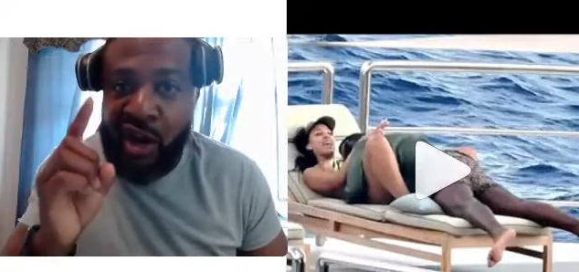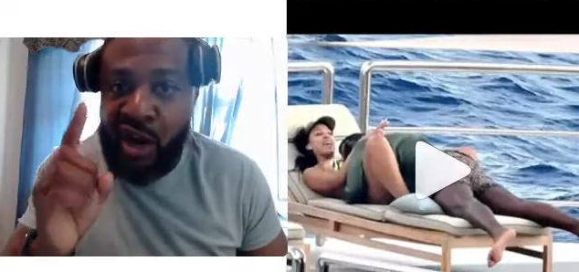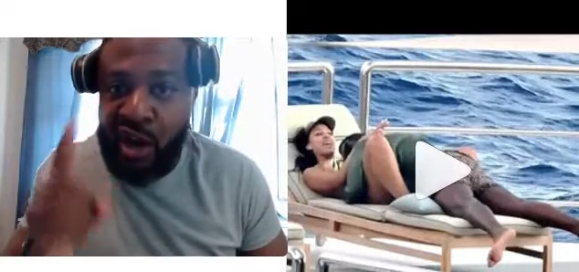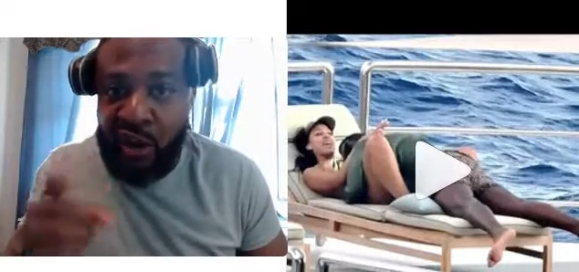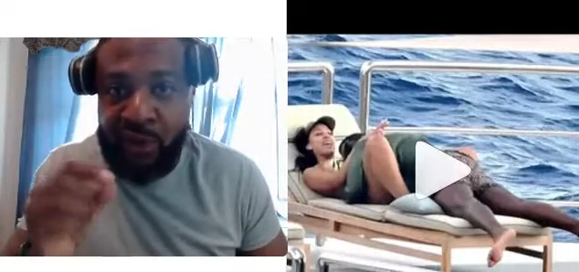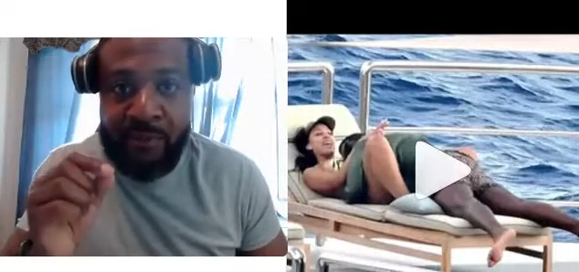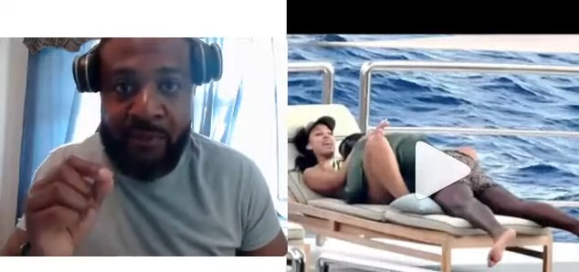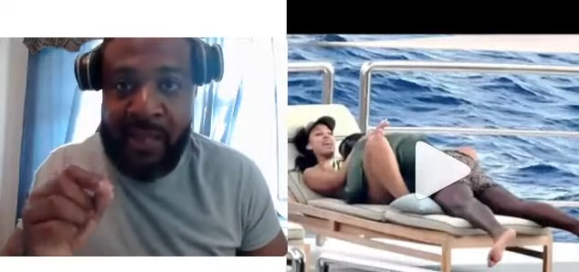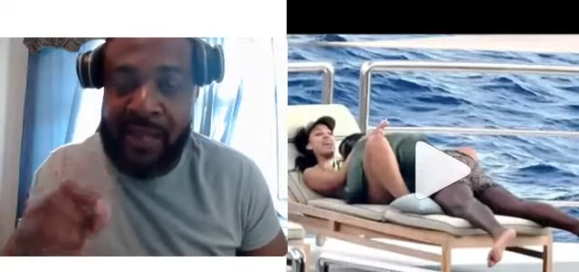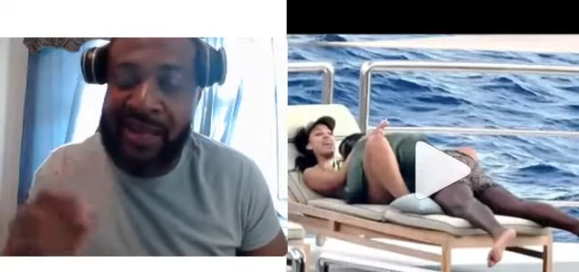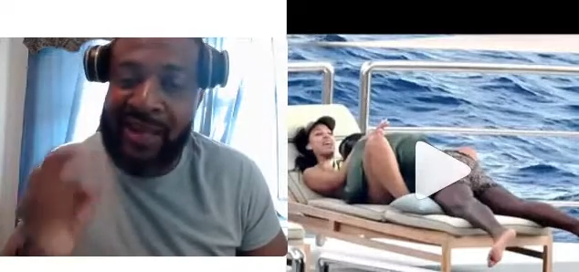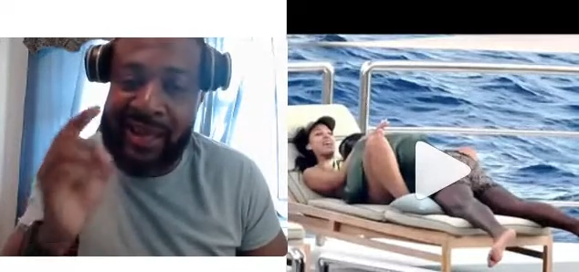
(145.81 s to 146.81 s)
hurt
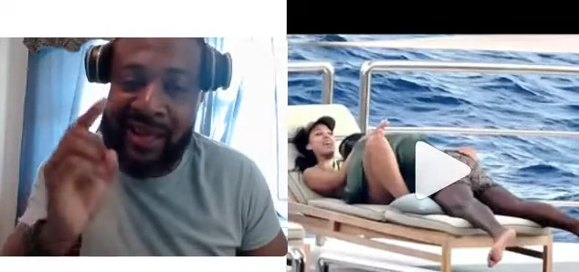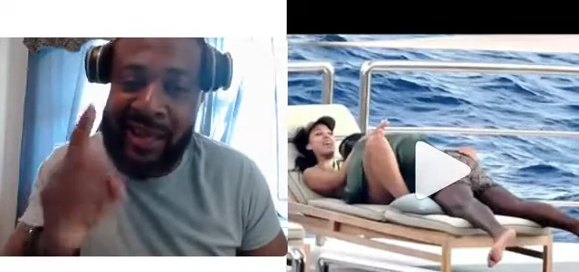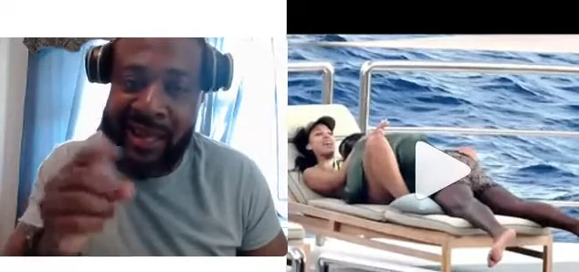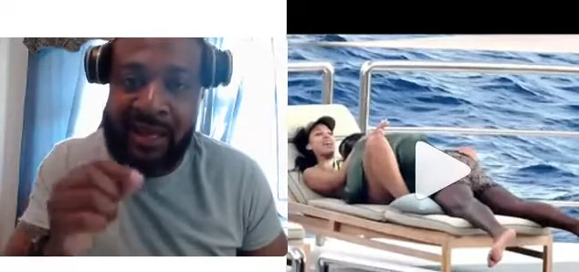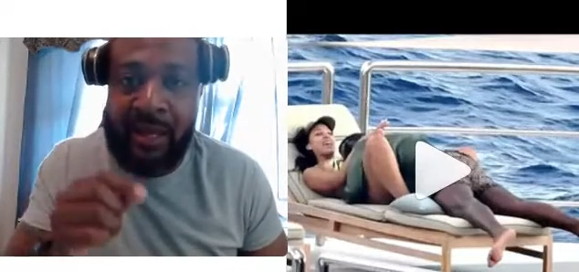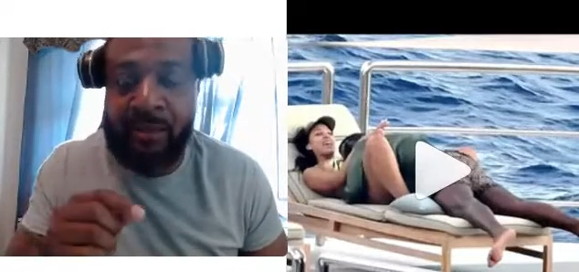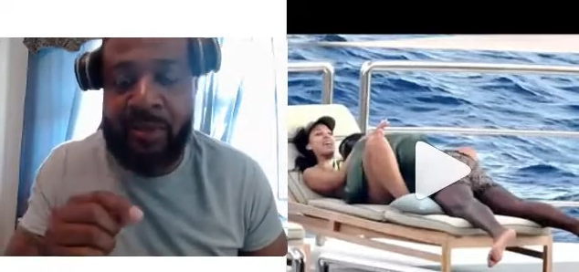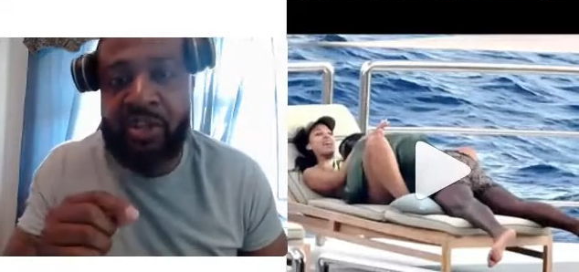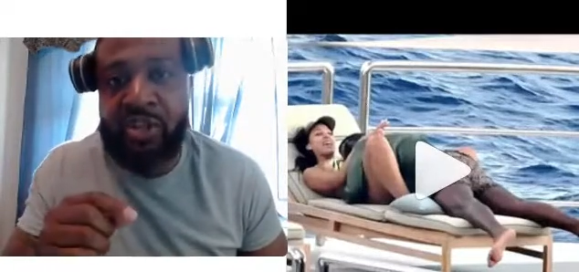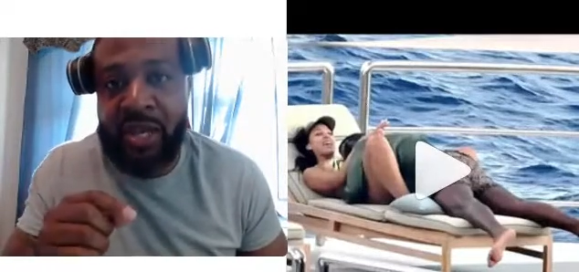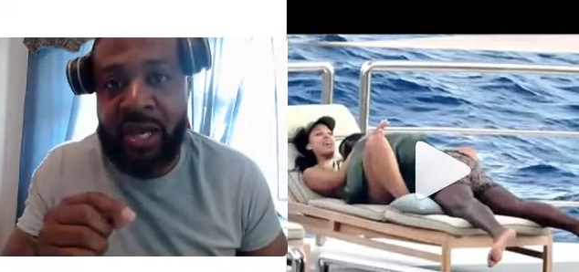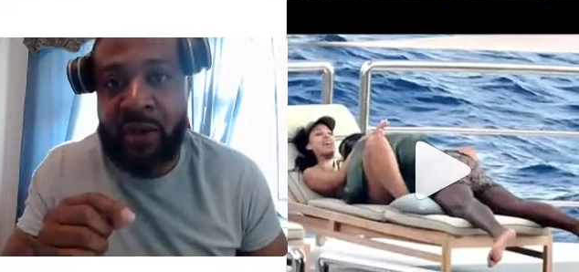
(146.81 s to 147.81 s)
men, and end up
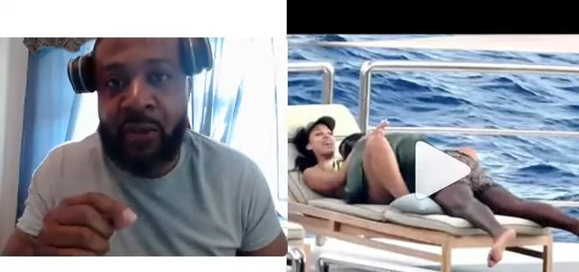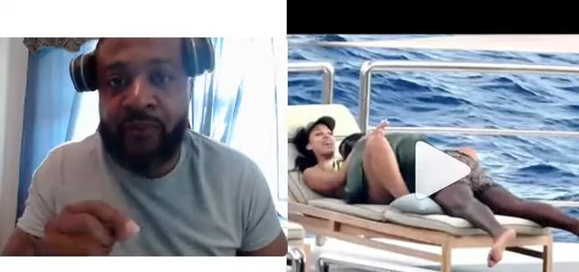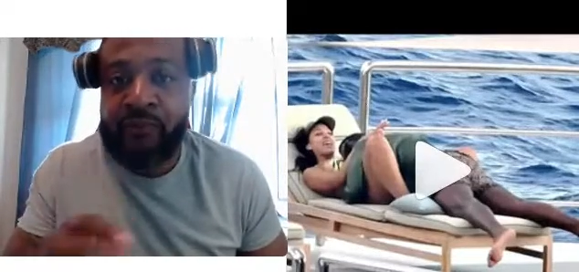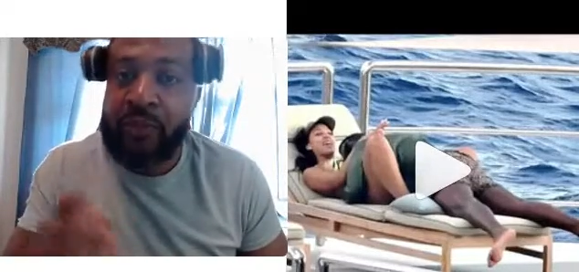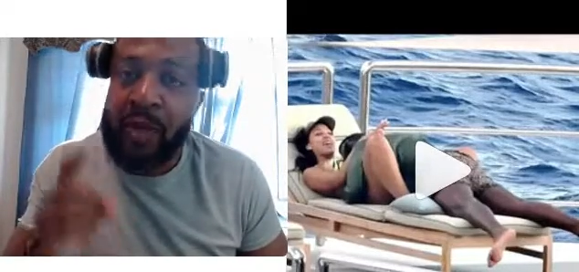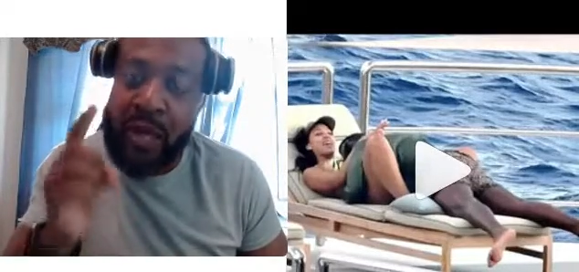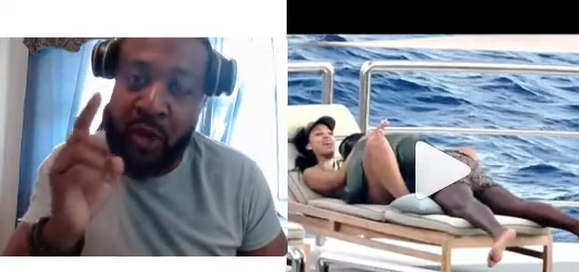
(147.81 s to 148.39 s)
in jail.